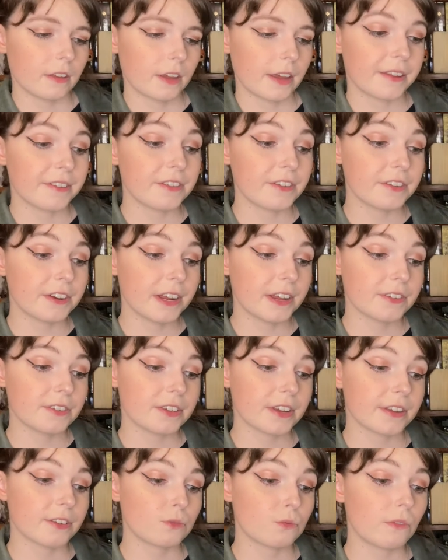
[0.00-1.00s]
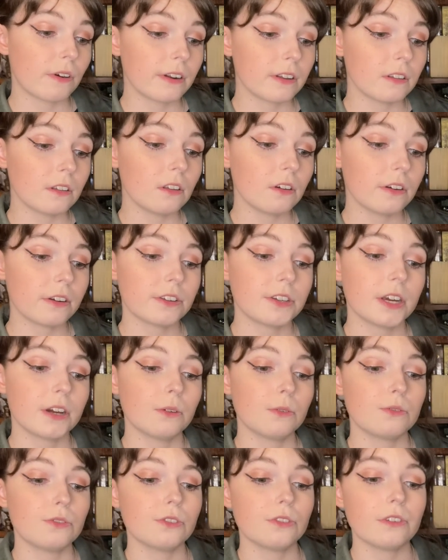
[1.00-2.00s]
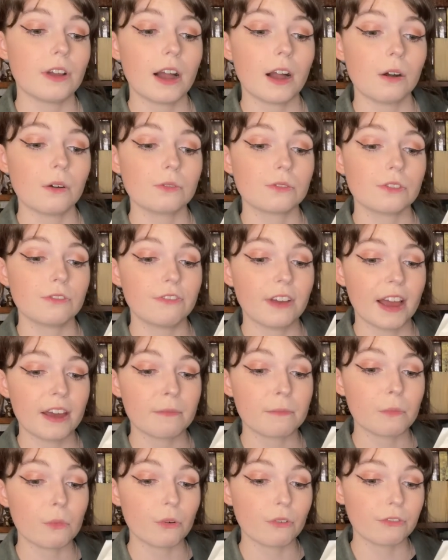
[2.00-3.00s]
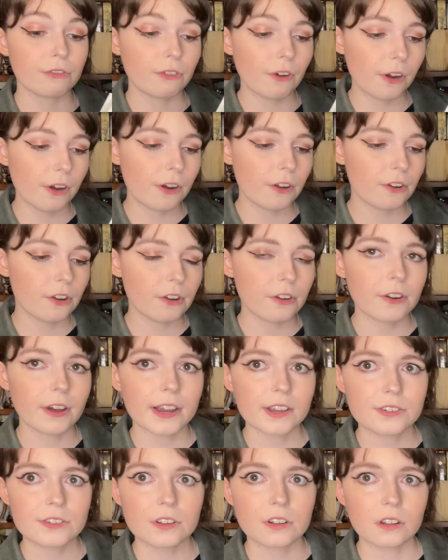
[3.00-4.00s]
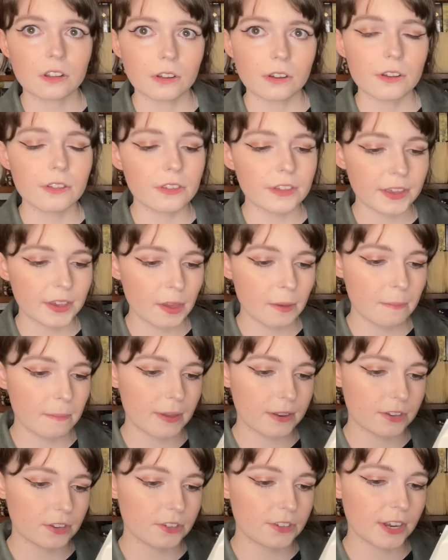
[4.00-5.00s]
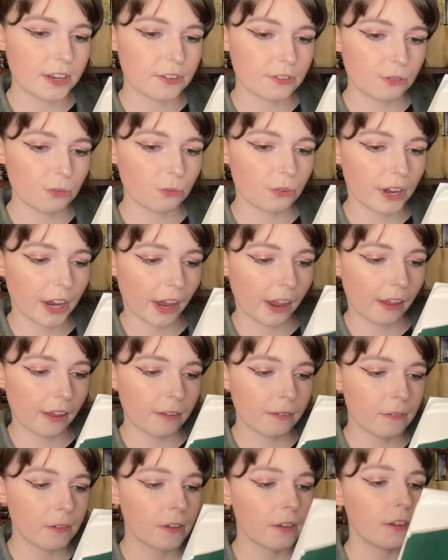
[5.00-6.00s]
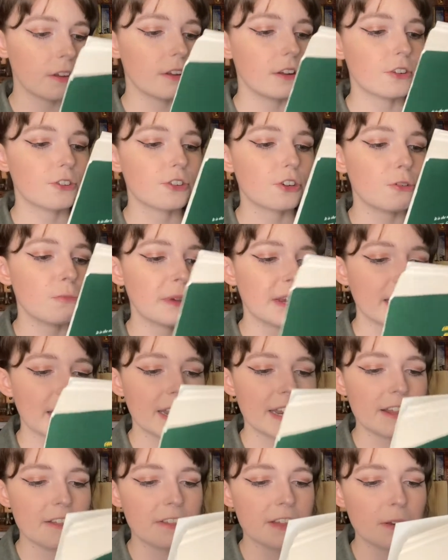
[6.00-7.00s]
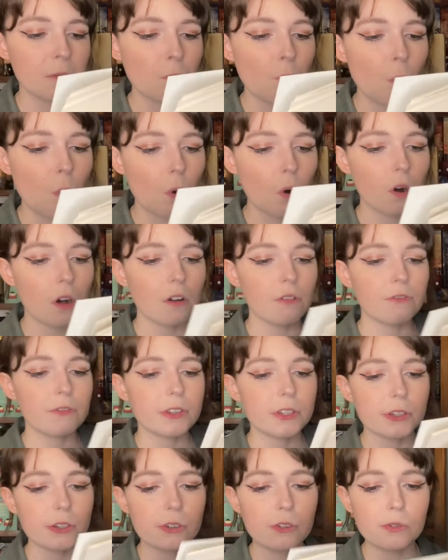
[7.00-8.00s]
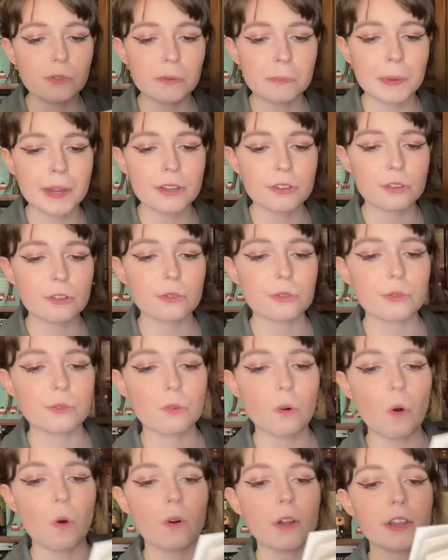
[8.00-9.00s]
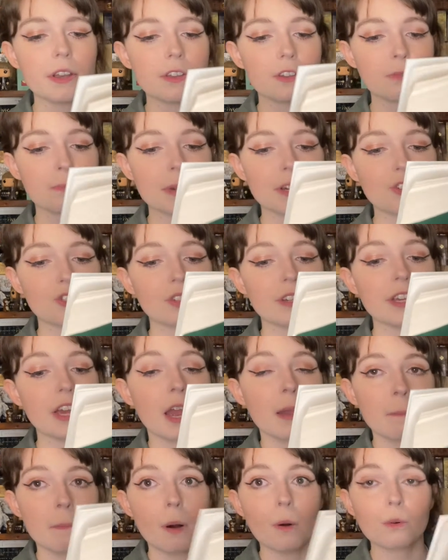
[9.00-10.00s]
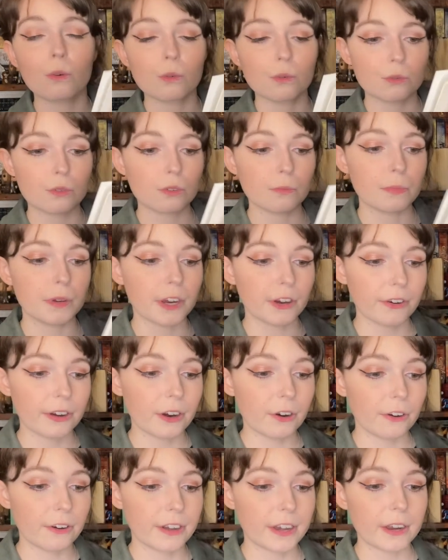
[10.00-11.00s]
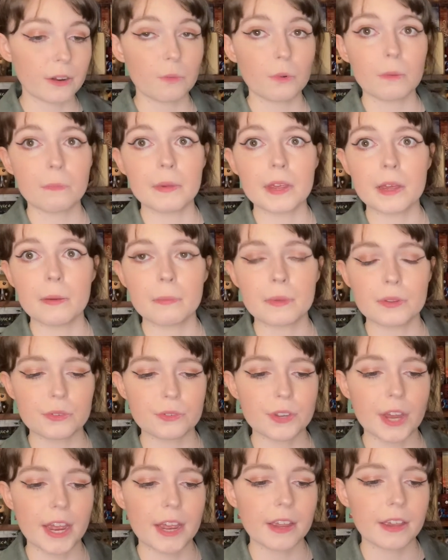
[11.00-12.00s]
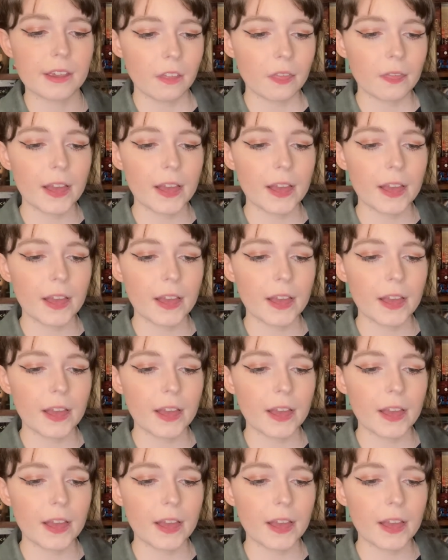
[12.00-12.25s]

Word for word: And the Dean says, one look tells you ours have had more food, nicer clothing, and better dental care. Assuming anything more of physical, mental, or especially a moral superiority would be a mistake.